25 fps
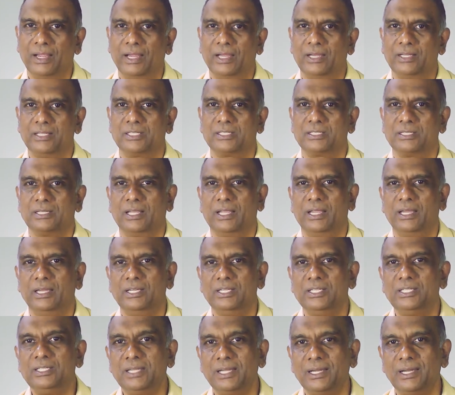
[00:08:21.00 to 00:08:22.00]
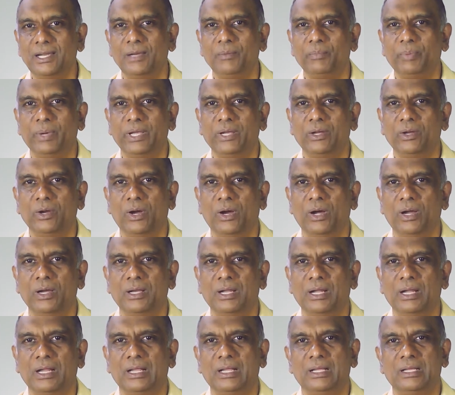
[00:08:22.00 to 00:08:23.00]
It is initiated by
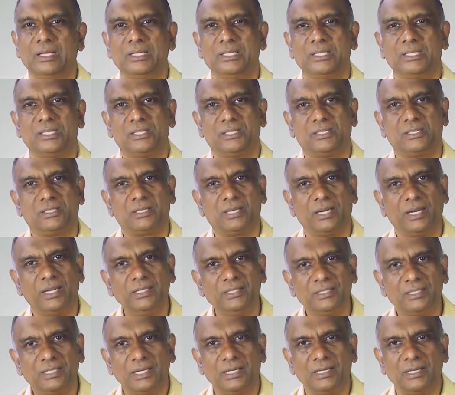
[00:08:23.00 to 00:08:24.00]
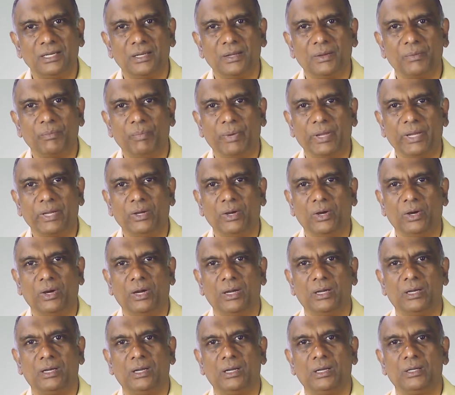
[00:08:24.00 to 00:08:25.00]
God, strengthened by
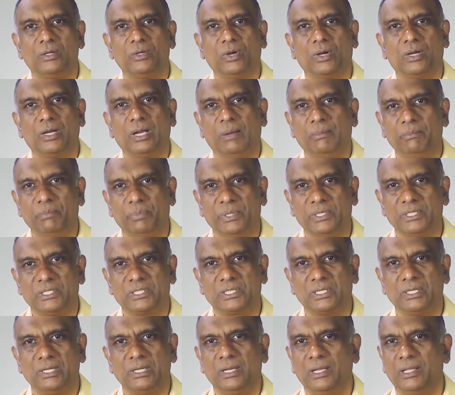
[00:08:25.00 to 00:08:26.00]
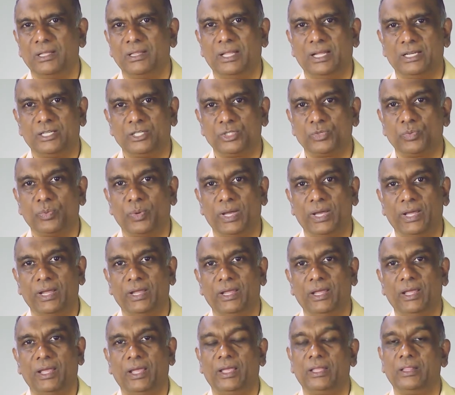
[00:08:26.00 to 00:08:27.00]
God to accomplish. That's
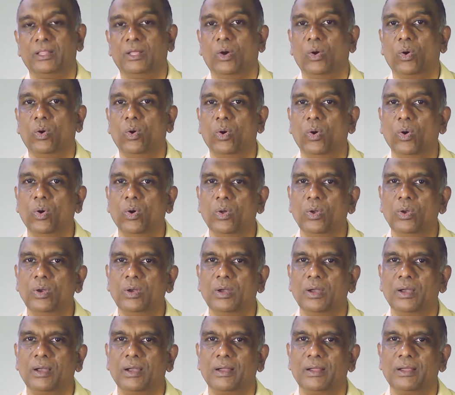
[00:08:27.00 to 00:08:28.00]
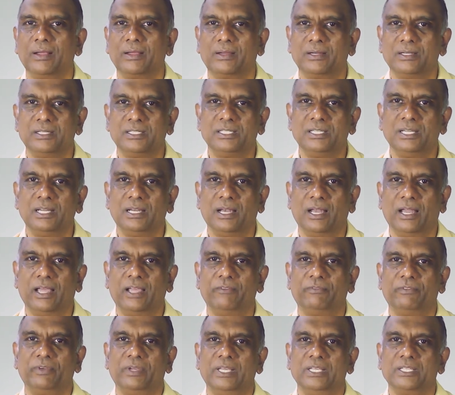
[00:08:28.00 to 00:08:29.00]
why the whole Christian
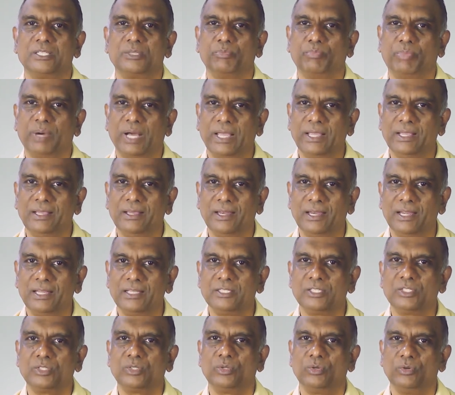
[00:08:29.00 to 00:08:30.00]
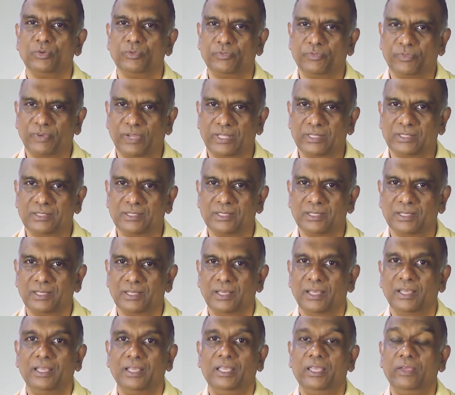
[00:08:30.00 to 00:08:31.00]
life is by grace through faith.
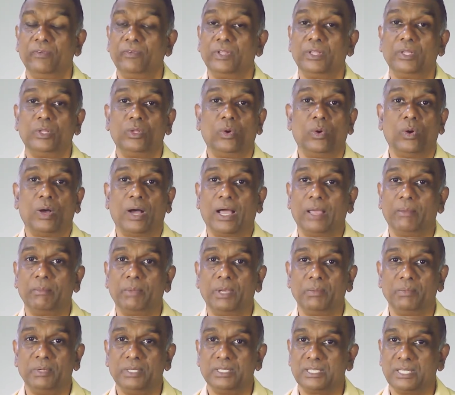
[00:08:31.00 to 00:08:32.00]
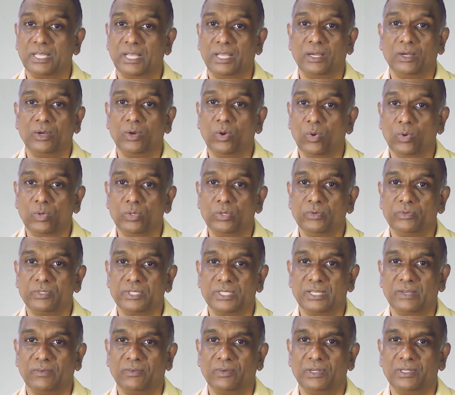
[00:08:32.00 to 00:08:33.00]
Even though I may be saying no to
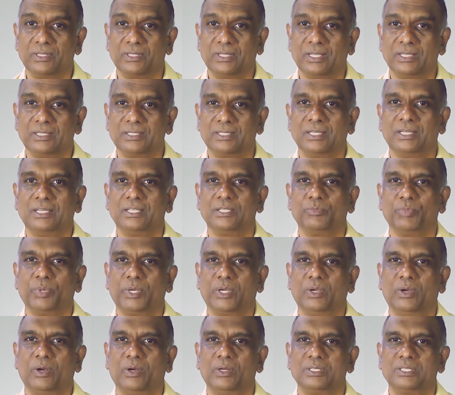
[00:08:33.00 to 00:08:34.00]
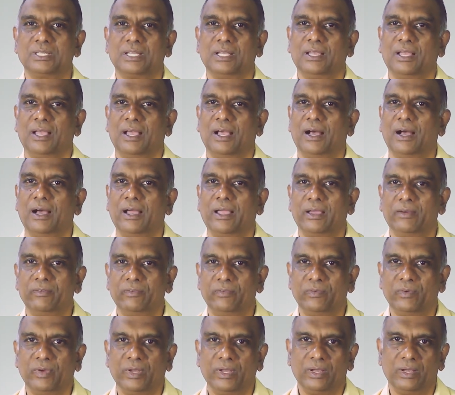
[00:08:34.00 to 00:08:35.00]
several things, it is because I
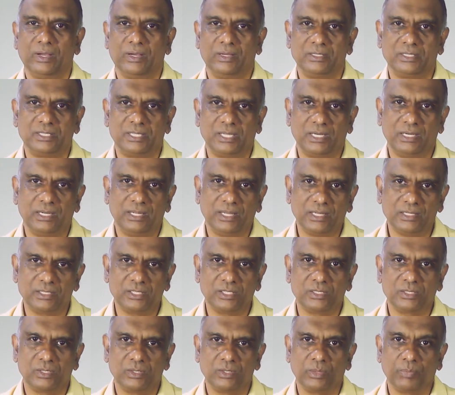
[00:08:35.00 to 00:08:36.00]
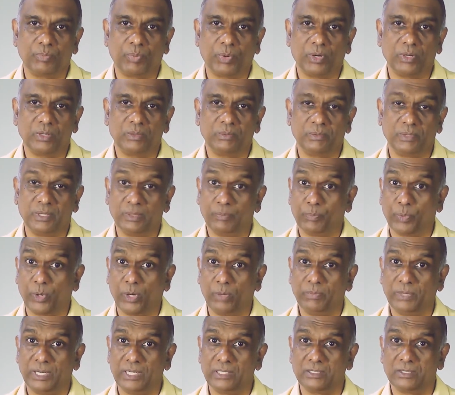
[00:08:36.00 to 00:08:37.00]
have said yes to the
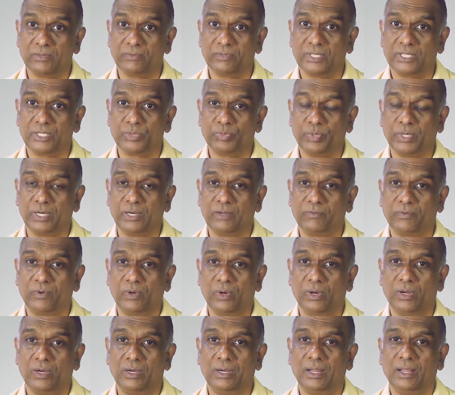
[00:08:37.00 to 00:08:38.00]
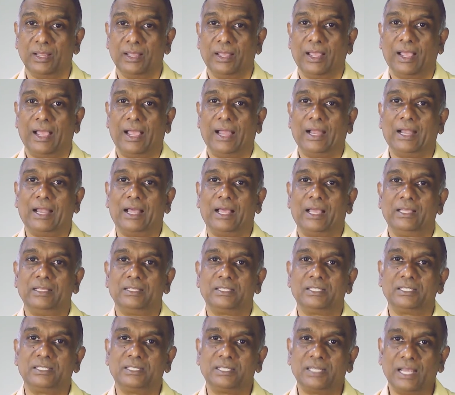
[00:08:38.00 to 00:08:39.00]
promptings of the Spirit of God, and I
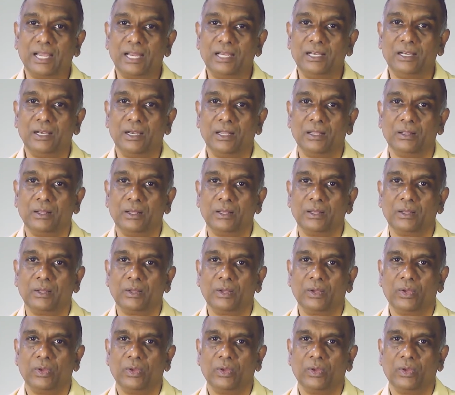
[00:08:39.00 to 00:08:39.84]
stand